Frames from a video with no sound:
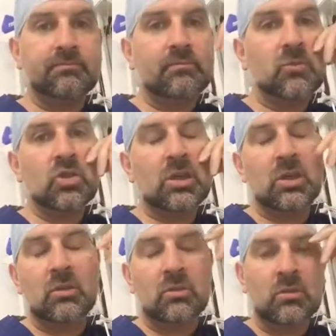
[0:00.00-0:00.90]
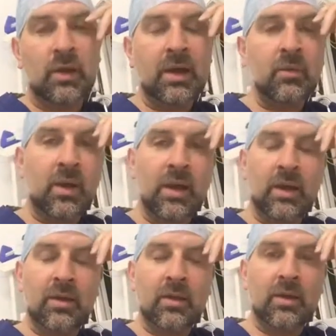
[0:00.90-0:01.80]
cheek or anywhere,
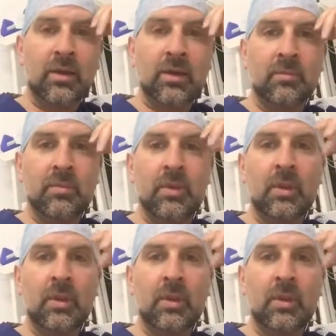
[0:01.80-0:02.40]
um,